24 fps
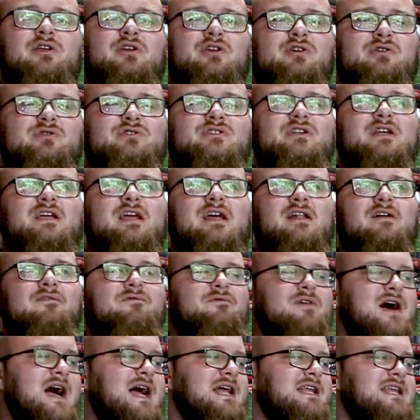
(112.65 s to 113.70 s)
you're usually going to
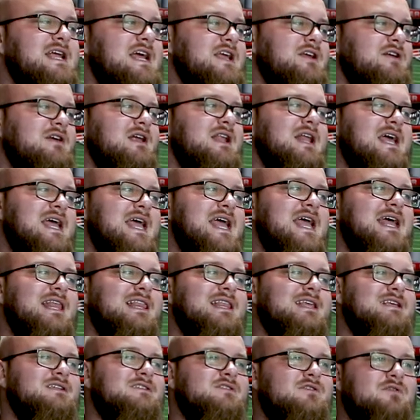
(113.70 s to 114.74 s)
find that you're going to
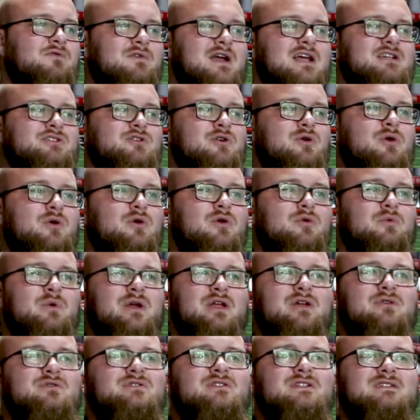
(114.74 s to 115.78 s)
hit this threshold
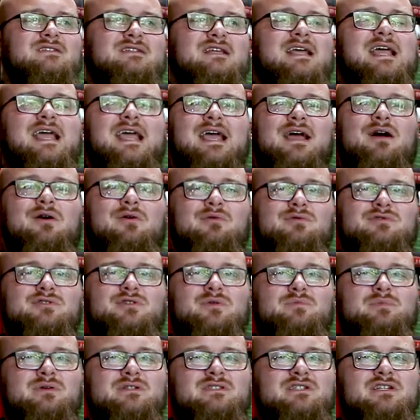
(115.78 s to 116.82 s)
where you just can't
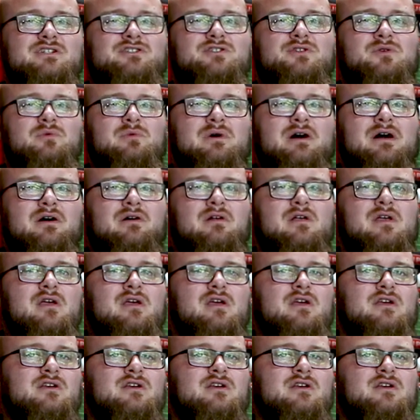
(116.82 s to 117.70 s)
hold your position well.